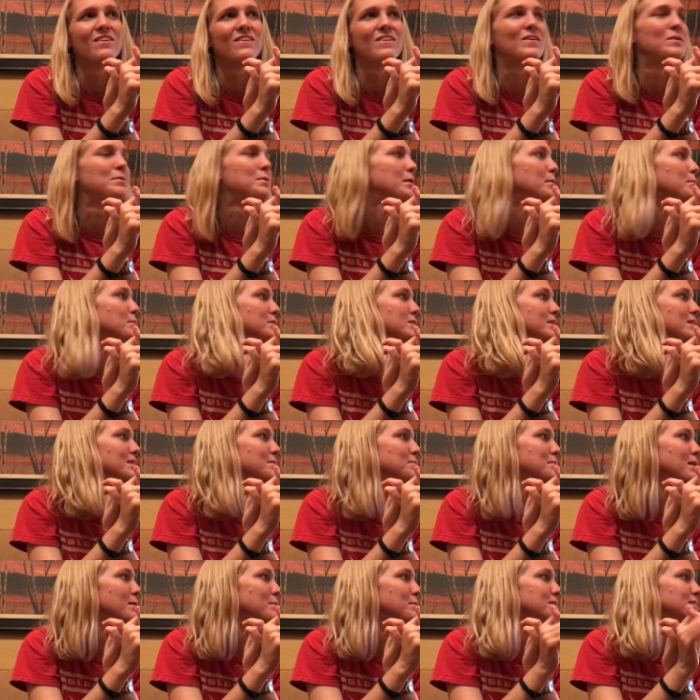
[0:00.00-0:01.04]
Or maybe you
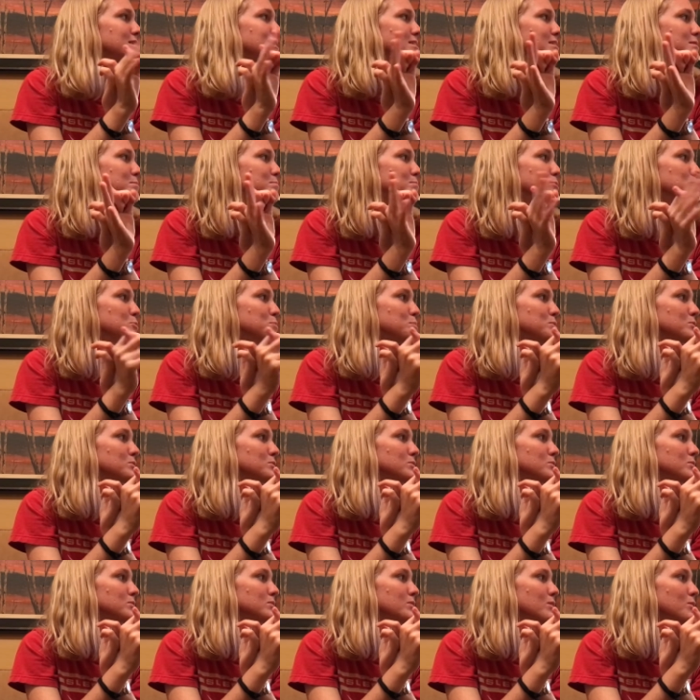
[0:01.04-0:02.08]
didn't. Maybe it's in the
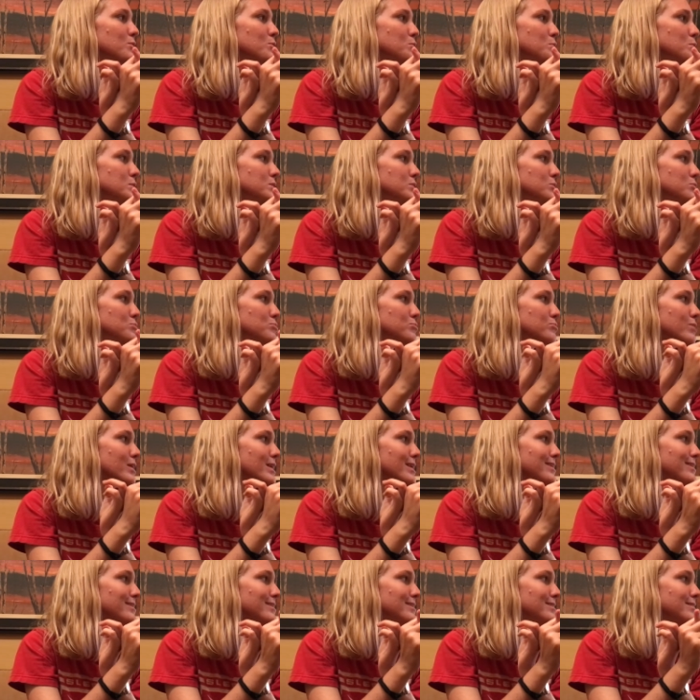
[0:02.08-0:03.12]
bloopers. Oh, it's
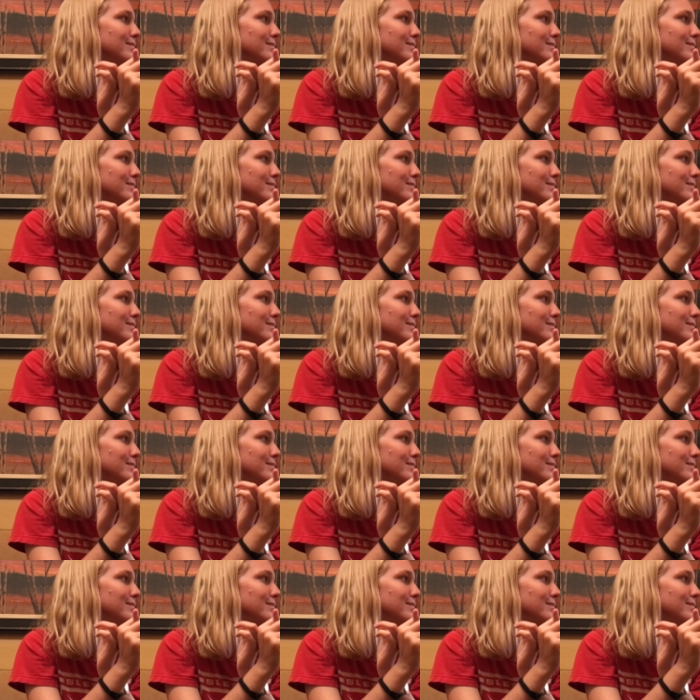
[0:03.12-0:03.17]
raining.